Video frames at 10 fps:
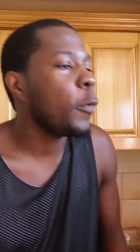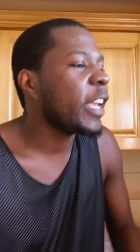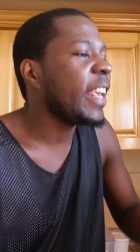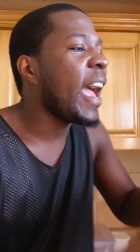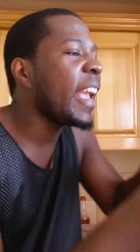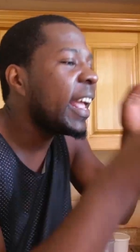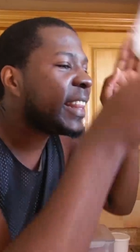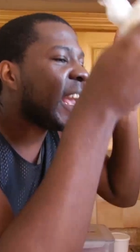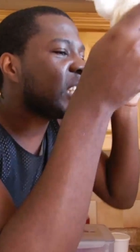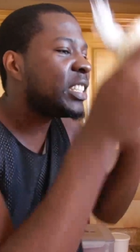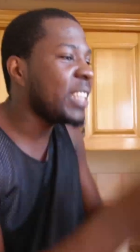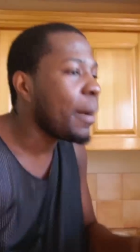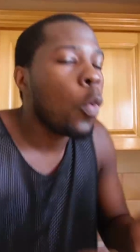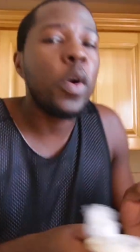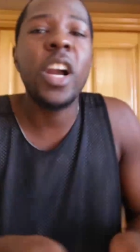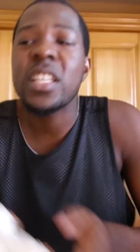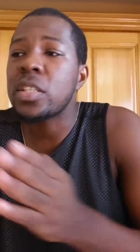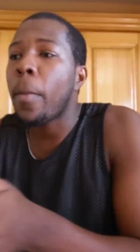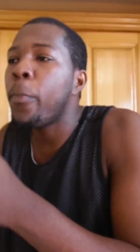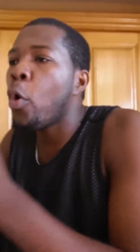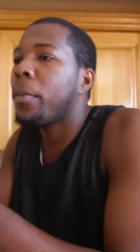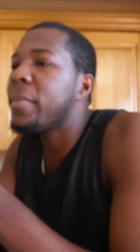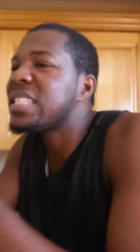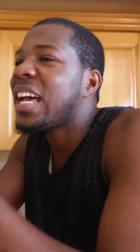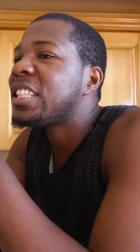we can't get to a shop, we go support Mr.